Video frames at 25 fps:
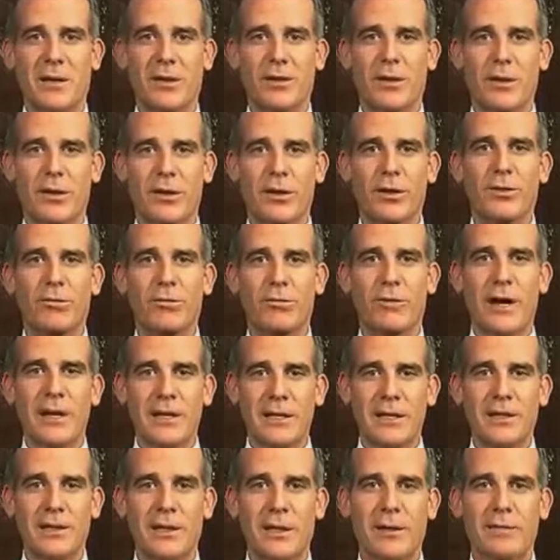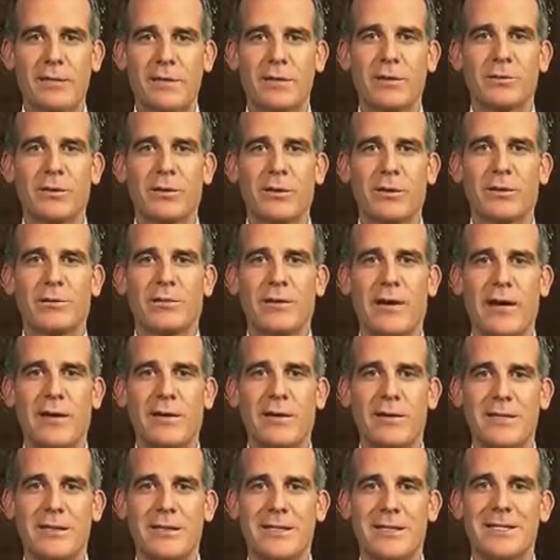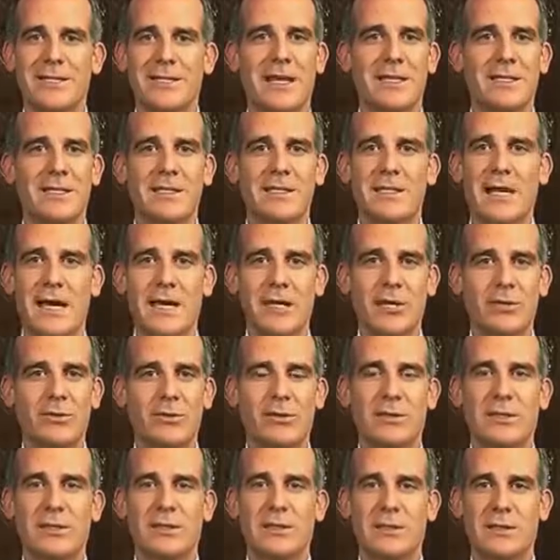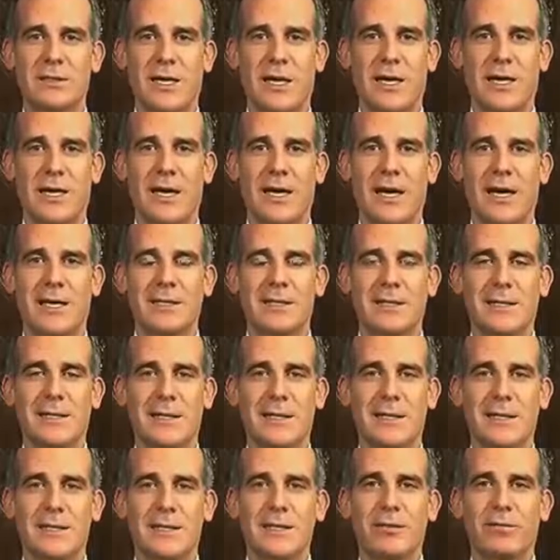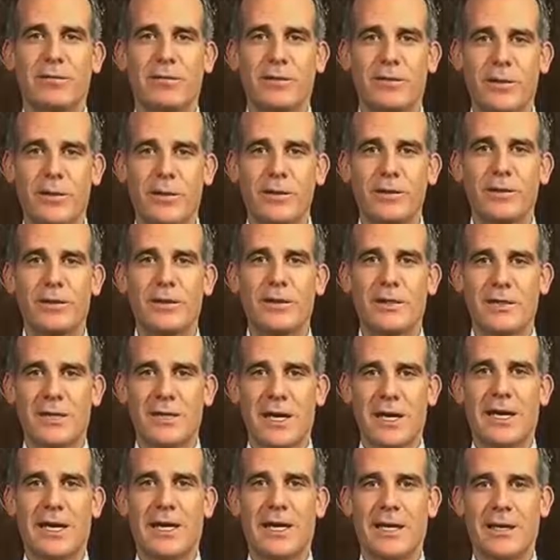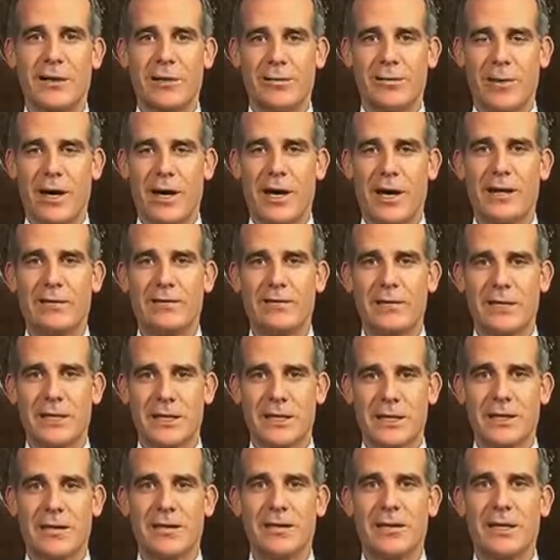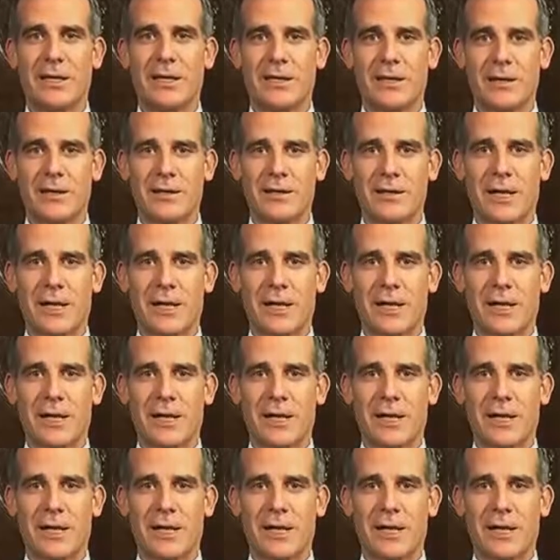the threat of this coronavirus is as dangerous today as it is the first day it arrived here in Los